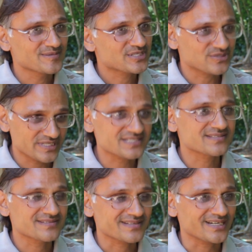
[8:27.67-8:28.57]
So
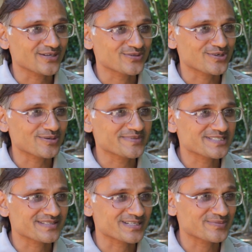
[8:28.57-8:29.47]
yes, I would
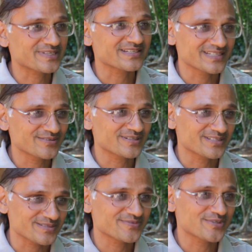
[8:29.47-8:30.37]
always recommend anyone
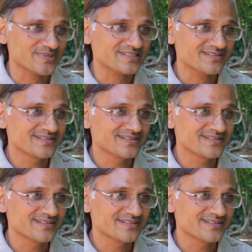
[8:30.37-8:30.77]
and everyone